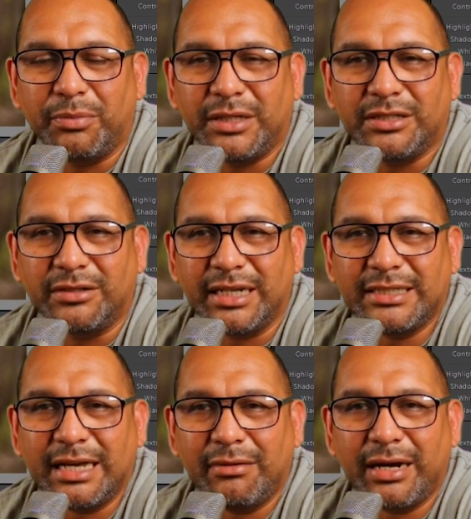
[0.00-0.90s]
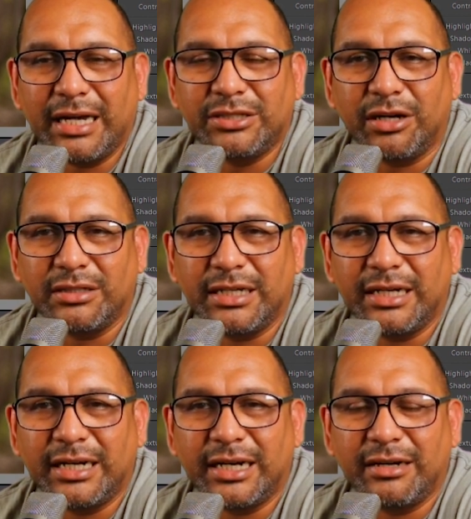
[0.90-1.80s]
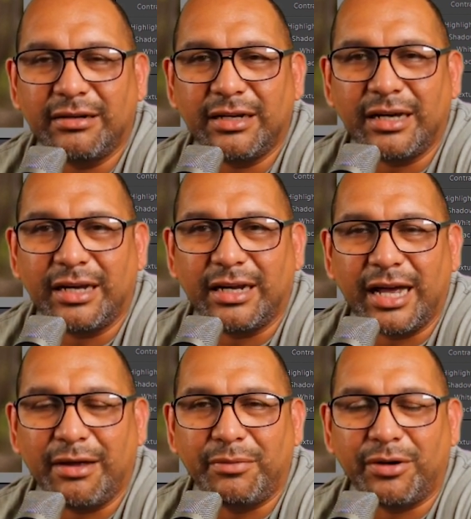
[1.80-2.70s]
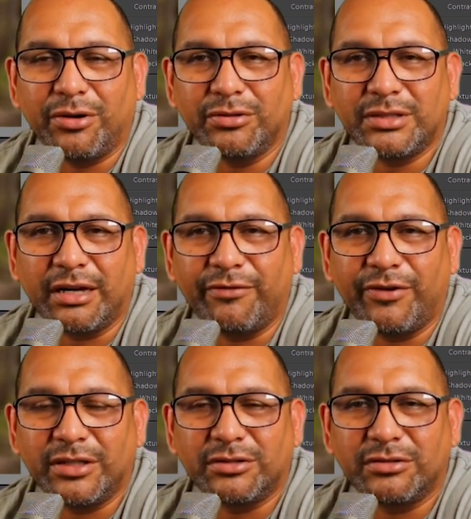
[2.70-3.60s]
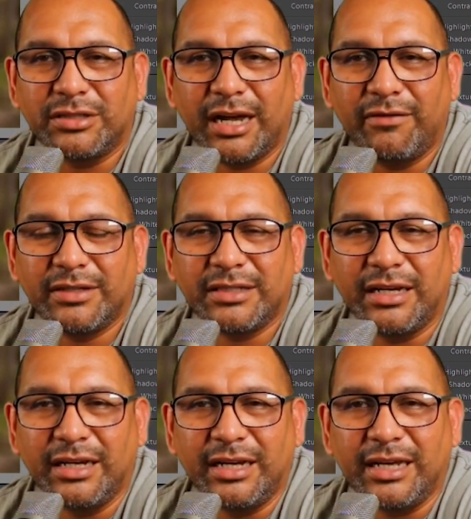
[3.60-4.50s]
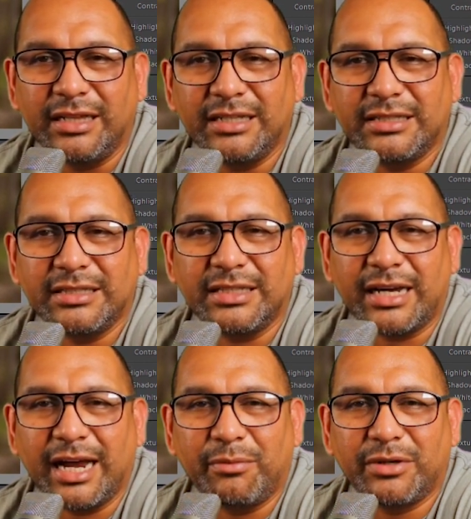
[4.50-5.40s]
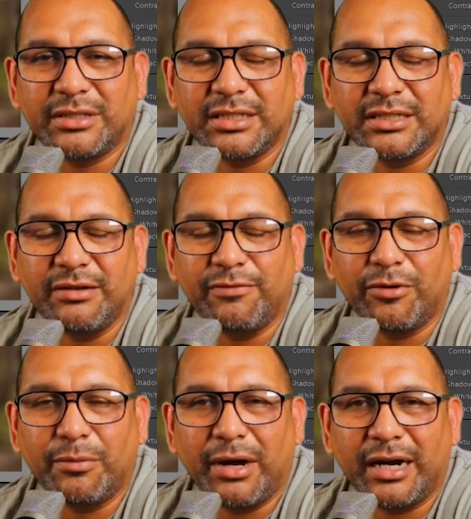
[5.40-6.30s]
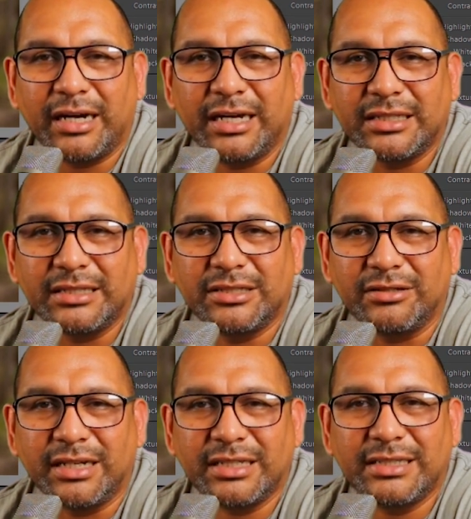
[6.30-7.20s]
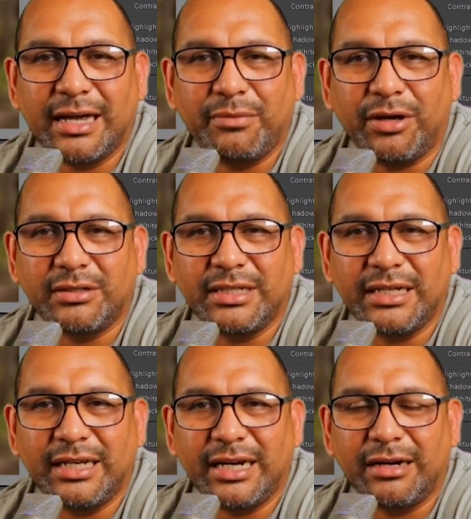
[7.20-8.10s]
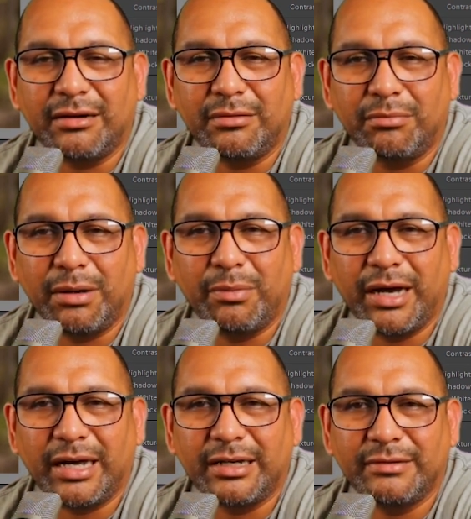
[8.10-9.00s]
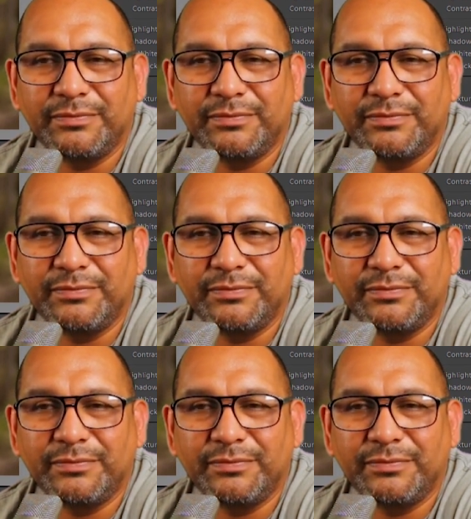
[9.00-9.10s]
But till next time, guys, y'all take care, and I am your host, Alfonso Chavez, and this is the Camera64 podcast. Till next time, y'all take care. Bye-bye.